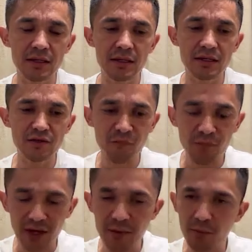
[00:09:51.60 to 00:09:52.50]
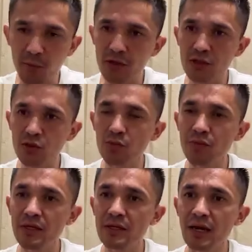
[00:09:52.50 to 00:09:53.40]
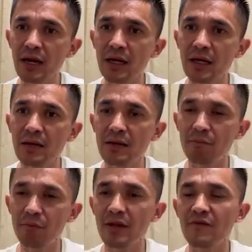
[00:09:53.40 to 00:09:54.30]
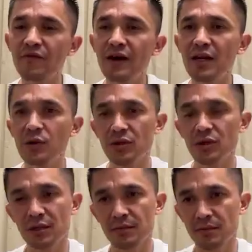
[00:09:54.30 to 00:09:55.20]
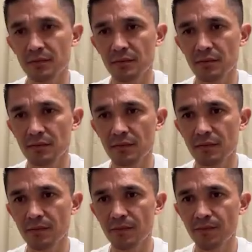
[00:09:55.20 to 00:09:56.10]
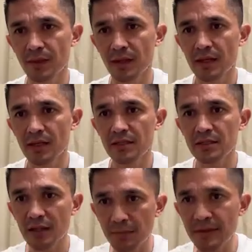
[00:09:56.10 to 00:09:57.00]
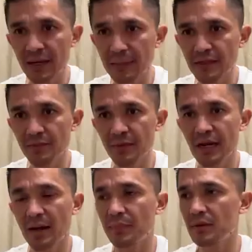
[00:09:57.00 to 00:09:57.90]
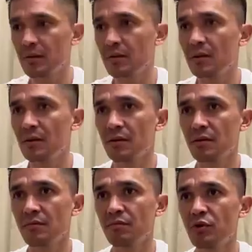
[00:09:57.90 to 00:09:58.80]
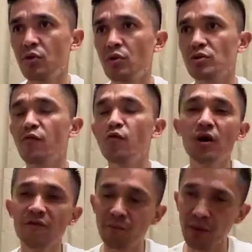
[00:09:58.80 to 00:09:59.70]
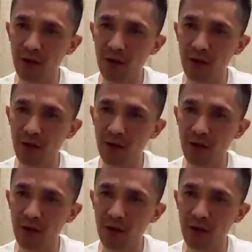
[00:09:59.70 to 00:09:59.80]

it is of prime importance to me that I bring value to the team. Sometimes it might happen because of who I've